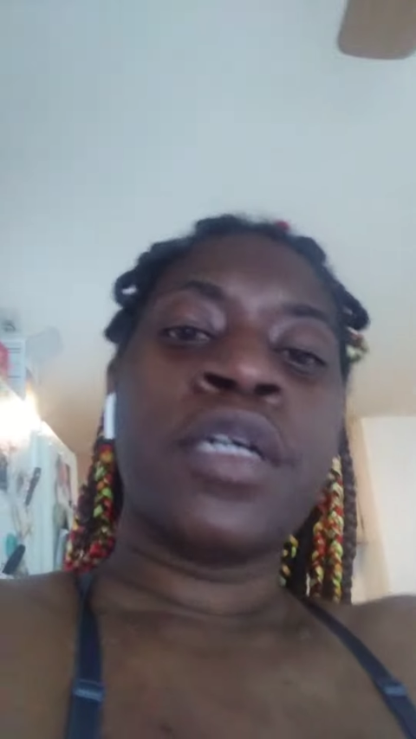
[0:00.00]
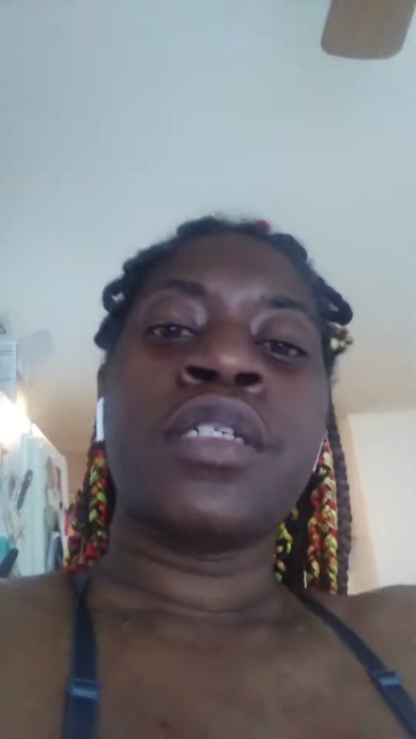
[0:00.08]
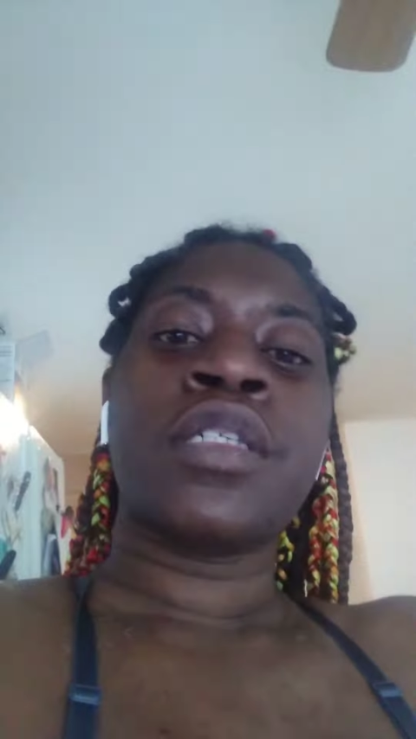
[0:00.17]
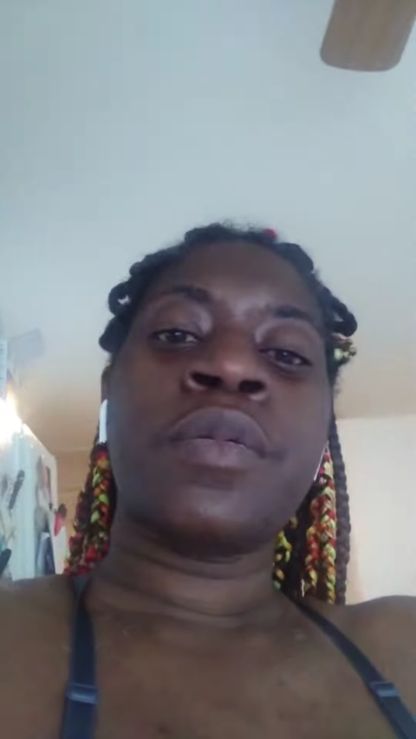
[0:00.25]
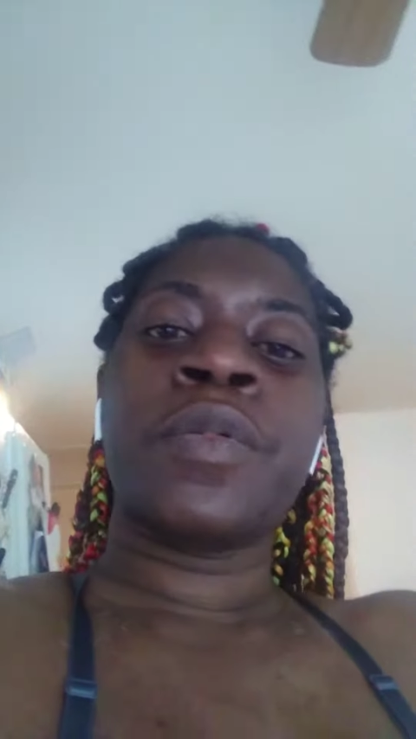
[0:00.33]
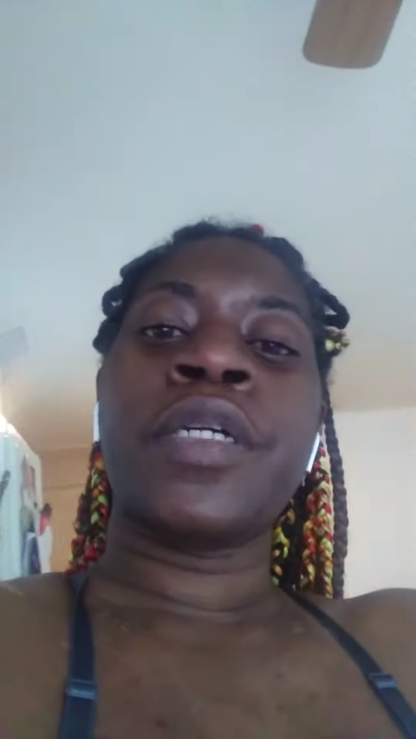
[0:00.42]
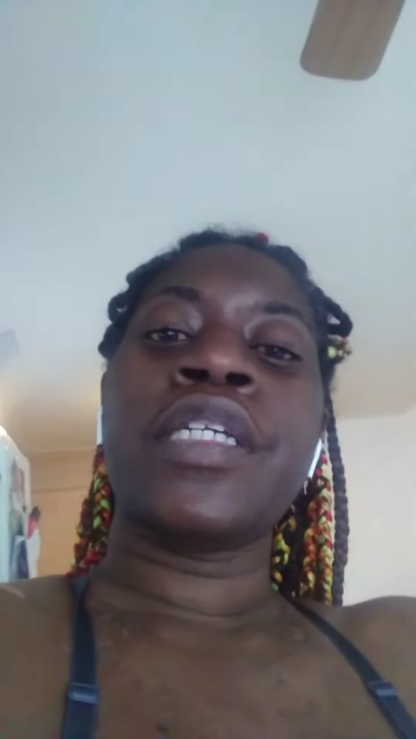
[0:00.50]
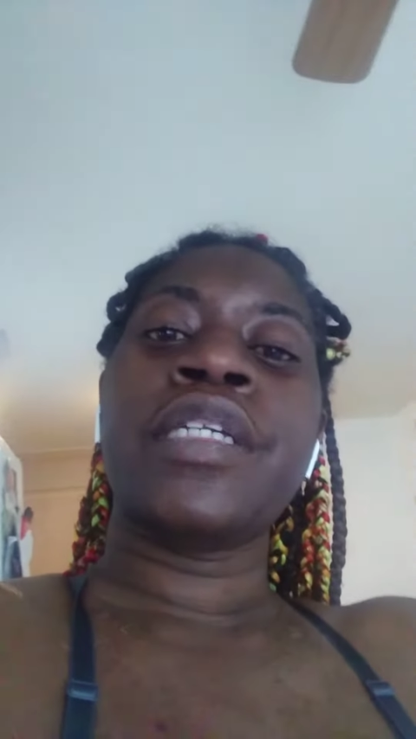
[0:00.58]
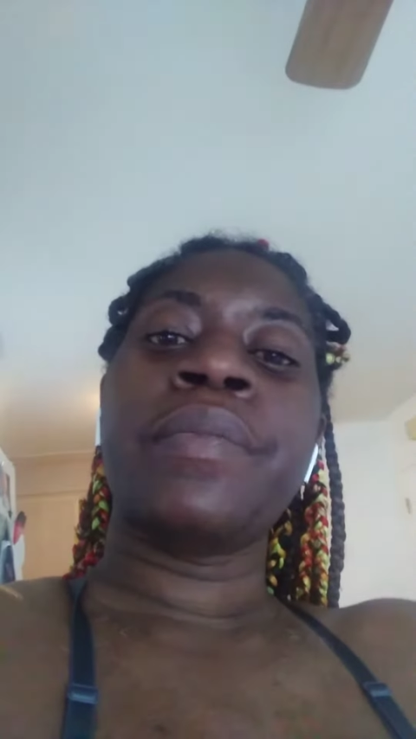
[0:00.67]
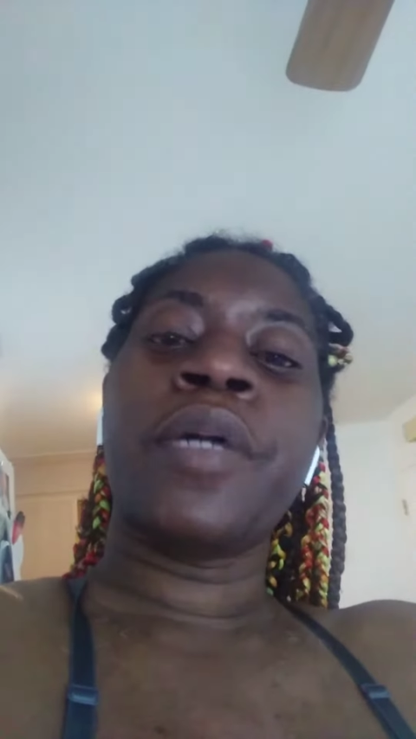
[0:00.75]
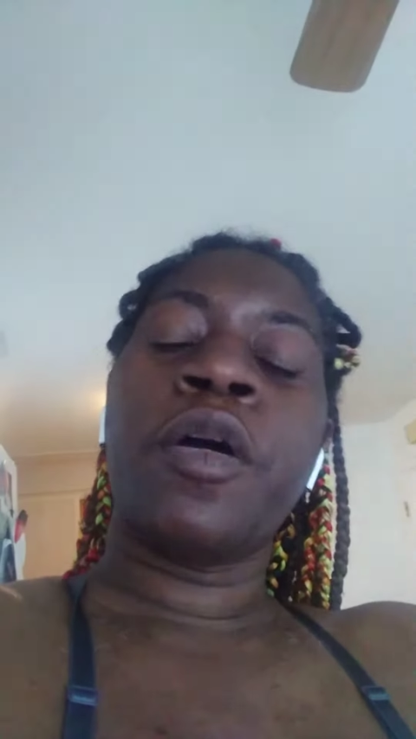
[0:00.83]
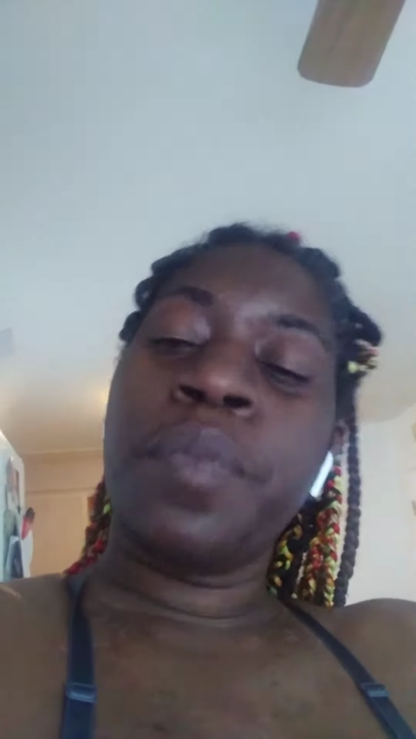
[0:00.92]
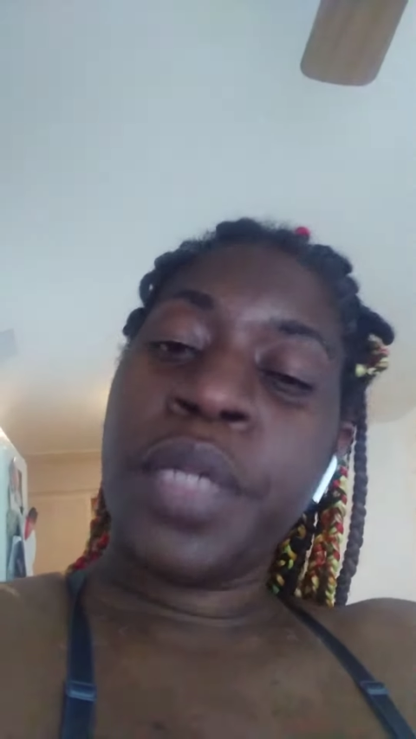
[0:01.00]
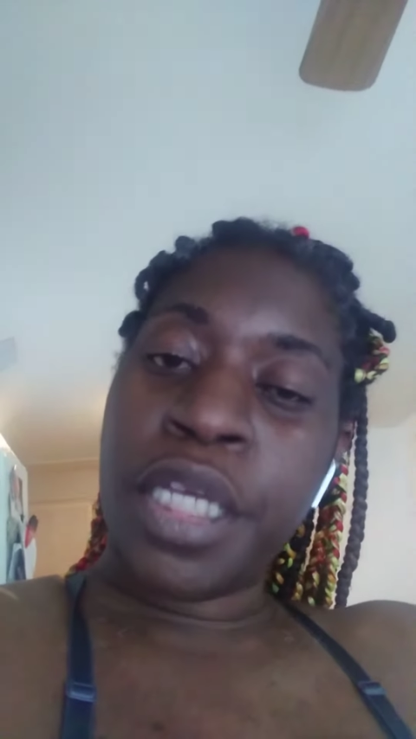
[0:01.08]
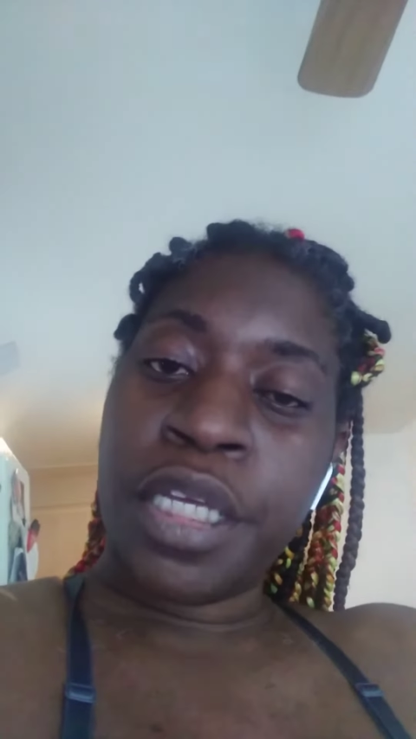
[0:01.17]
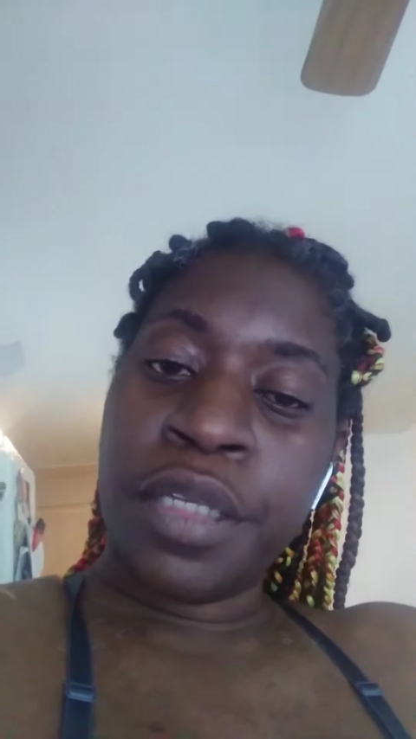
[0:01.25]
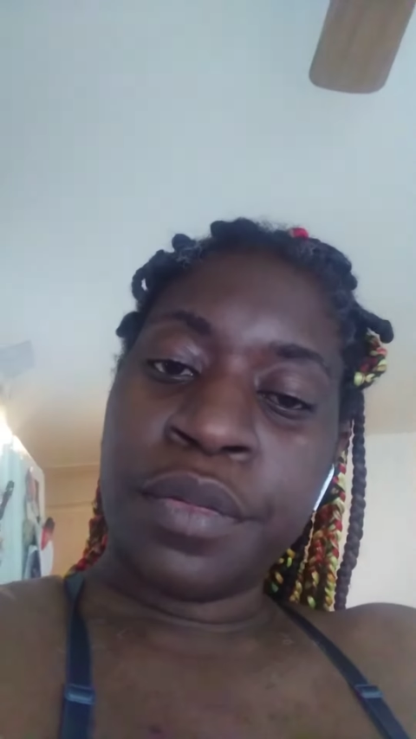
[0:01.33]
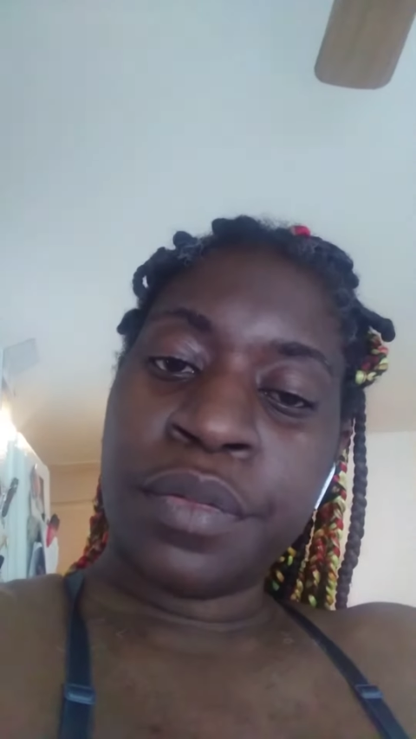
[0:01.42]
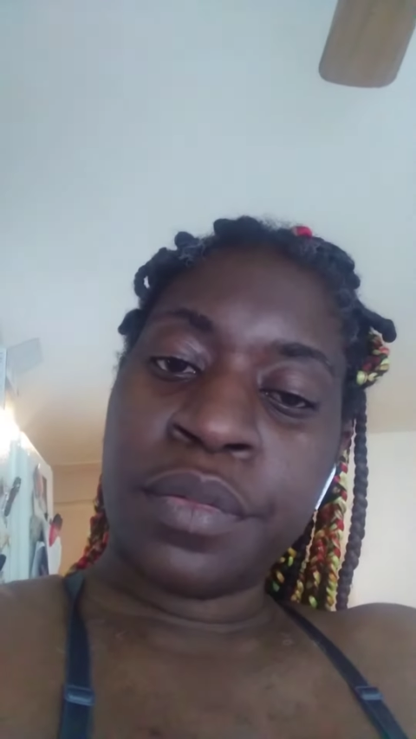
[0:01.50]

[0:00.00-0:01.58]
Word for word: Someone emailed me.